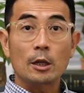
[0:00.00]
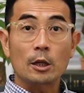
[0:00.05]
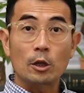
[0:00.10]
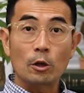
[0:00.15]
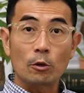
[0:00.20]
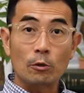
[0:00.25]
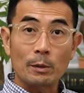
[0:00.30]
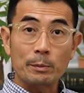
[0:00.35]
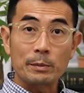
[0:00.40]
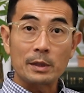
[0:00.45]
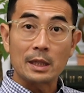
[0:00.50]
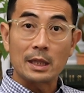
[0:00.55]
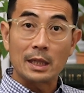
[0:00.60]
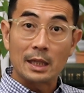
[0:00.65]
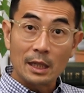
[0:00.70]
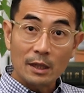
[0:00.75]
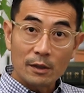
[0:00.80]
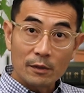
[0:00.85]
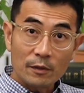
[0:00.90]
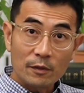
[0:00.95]
corruptly
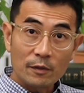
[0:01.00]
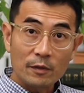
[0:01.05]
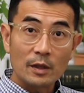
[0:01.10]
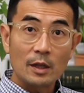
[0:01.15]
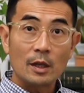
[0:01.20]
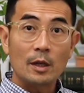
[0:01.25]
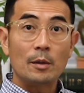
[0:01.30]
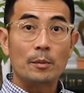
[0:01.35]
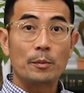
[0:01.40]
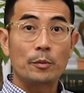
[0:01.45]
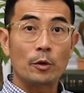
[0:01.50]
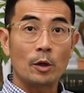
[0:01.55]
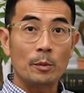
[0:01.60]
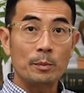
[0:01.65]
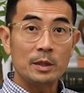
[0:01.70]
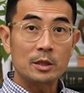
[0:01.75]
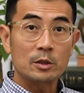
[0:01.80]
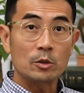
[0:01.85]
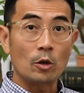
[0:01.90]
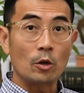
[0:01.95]
give,
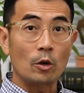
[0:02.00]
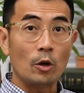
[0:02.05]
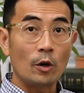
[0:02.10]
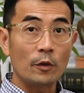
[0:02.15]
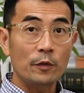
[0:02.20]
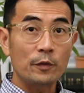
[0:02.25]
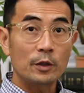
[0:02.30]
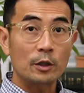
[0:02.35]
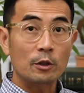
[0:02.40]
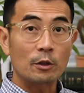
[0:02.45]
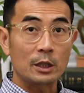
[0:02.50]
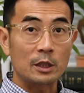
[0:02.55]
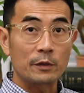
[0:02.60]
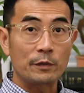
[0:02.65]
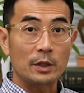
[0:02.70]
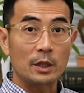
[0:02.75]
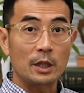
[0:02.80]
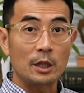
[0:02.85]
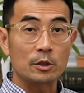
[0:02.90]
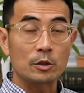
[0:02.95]
promise or offer
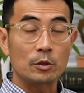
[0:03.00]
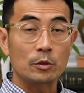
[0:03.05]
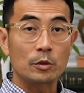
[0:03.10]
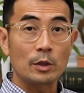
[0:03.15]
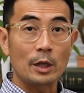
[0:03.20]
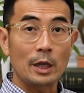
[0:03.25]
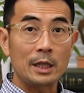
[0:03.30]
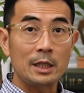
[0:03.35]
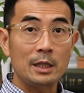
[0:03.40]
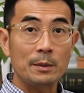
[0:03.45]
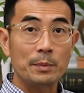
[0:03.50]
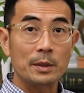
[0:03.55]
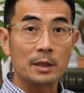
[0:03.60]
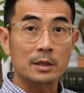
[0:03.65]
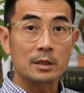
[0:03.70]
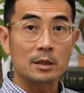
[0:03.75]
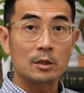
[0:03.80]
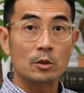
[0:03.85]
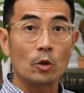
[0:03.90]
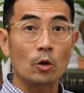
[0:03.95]
gratification to any
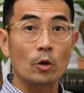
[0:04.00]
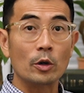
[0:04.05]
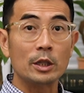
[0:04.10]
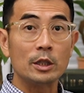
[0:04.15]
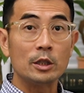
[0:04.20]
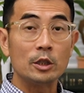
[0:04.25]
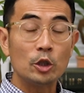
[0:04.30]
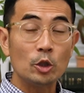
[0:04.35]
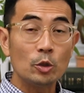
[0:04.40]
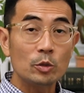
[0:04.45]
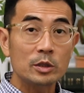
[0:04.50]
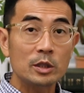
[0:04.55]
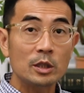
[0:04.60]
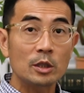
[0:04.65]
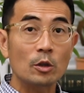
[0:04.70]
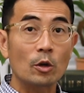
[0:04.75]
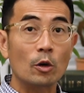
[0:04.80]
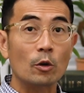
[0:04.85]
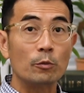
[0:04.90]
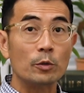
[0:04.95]
person, or
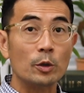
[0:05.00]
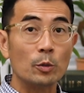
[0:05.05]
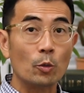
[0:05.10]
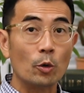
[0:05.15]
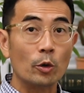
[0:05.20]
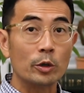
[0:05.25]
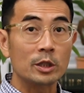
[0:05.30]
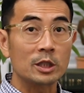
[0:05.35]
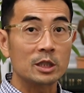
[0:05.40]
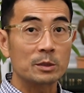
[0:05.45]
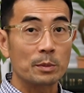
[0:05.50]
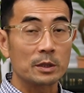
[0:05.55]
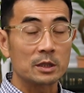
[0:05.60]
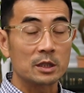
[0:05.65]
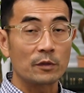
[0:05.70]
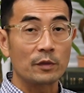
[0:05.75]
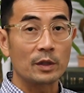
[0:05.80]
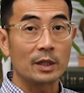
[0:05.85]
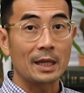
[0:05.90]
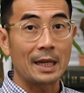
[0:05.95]
inducing or rewarding
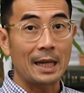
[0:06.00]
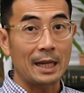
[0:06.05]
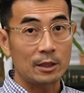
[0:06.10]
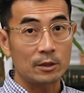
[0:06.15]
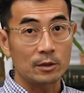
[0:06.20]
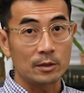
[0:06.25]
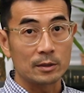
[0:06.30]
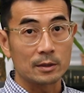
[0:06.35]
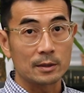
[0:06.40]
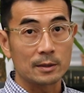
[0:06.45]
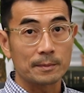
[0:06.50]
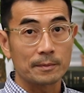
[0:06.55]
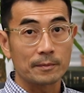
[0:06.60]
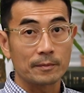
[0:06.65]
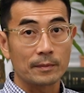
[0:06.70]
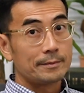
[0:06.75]
specific actions.